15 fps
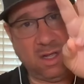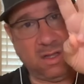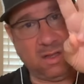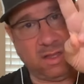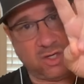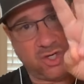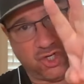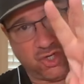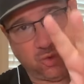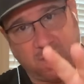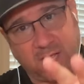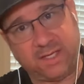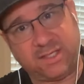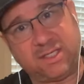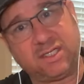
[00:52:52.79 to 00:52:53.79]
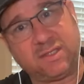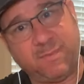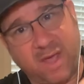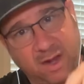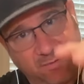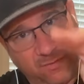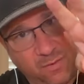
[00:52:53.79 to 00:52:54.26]
the shoelaces
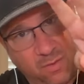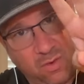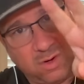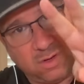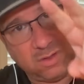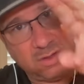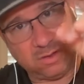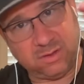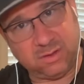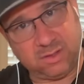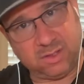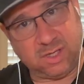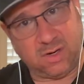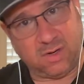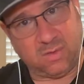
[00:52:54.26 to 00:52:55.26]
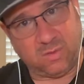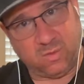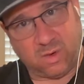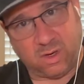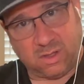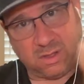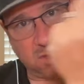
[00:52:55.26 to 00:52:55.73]
metaphor, you know,
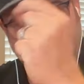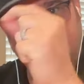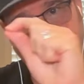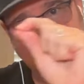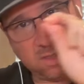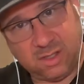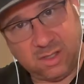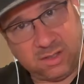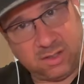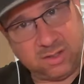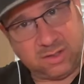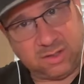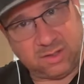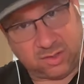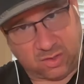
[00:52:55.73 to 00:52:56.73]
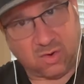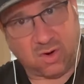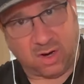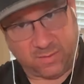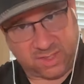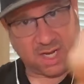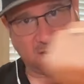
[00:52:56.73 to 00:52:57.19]
where, do you know
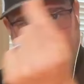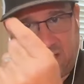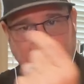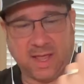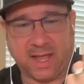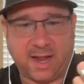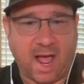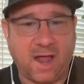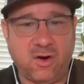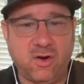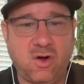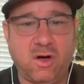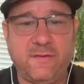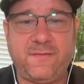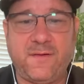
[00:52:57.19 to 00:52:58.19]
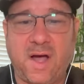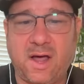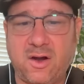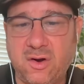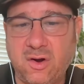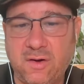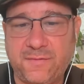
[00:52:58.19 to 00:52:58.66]
what I'm saying? Like, I don't
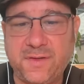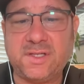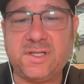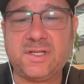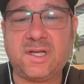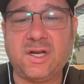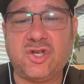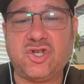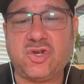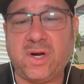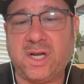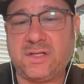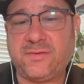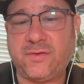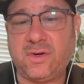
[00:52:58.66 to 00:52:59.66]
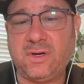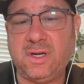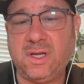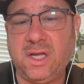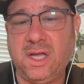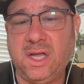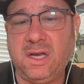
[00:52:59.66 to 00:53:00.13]
know if this is going to transfer
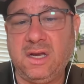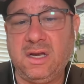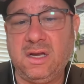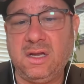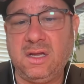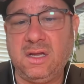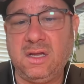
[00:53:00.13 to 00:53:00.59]
in